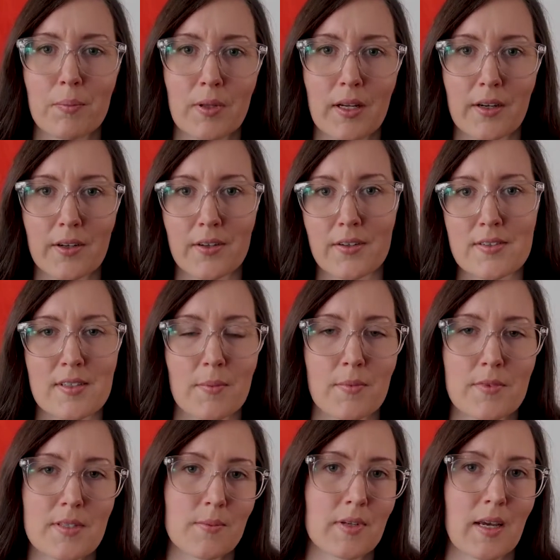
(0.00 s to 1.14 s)
blocker,
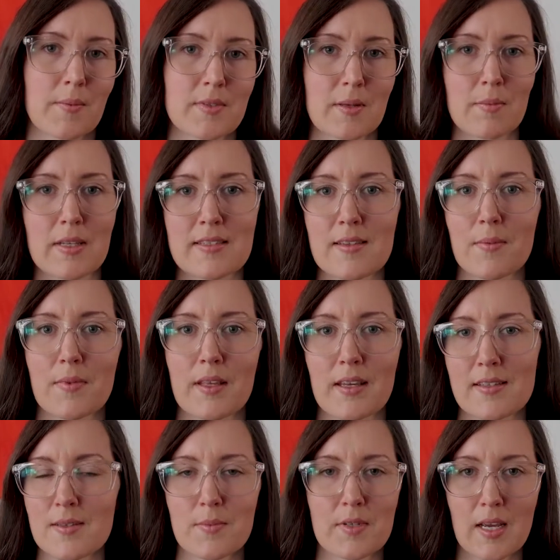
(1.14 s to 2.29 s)
sometimes that means something,
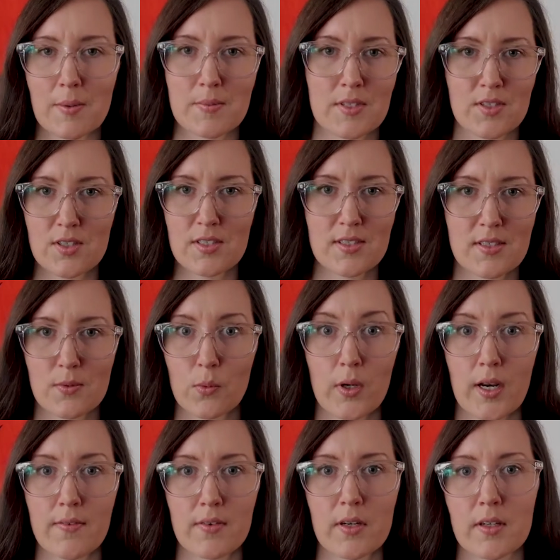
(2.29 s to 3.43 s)
sometimes it's just
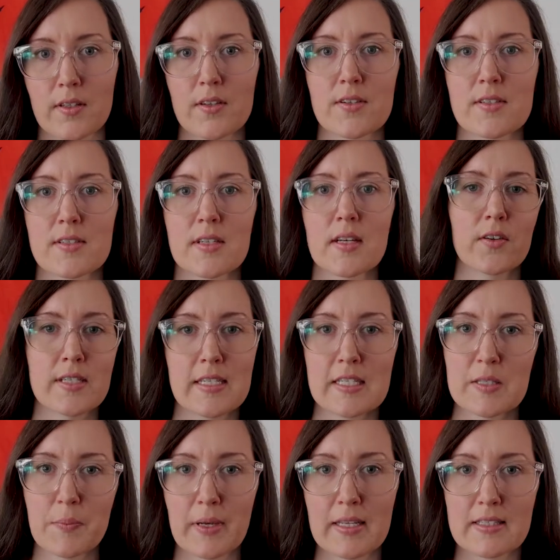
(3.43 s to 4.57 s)
whatever. There's 13
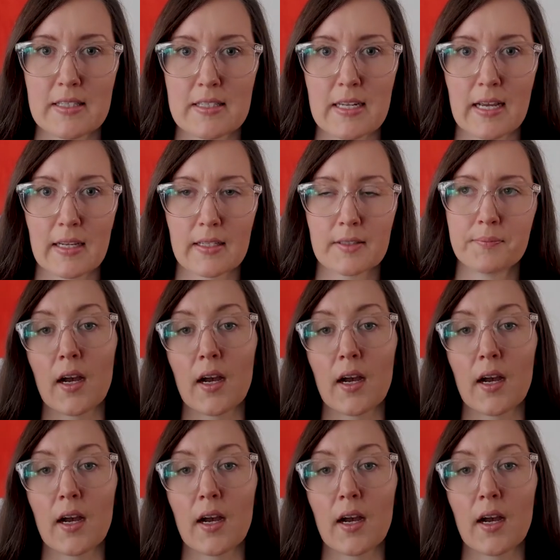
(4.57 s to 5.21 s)
spades in the deck.